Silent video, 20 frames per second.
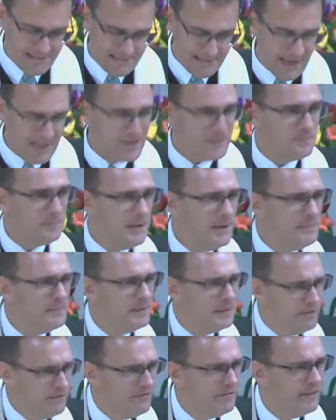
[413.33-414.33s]
as
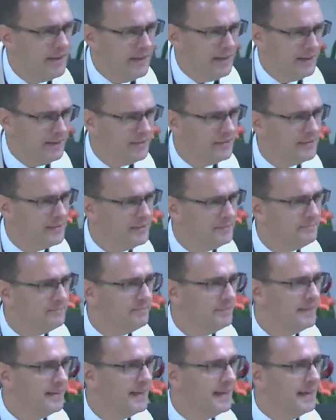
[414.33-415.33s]
people of faith,
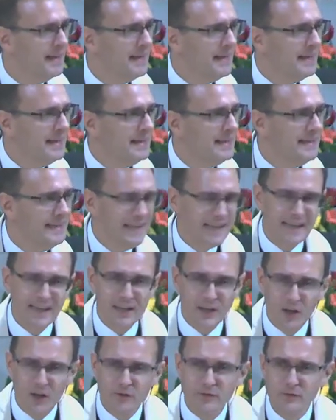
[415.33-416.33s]
it can
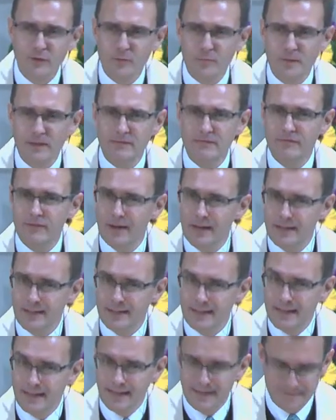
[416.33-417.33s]
also be
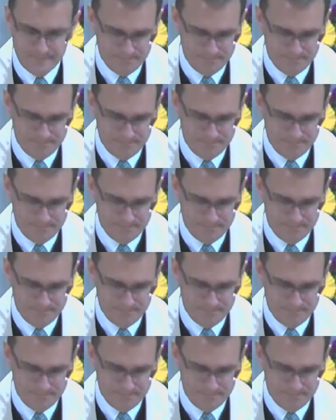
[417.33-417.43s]
frightening.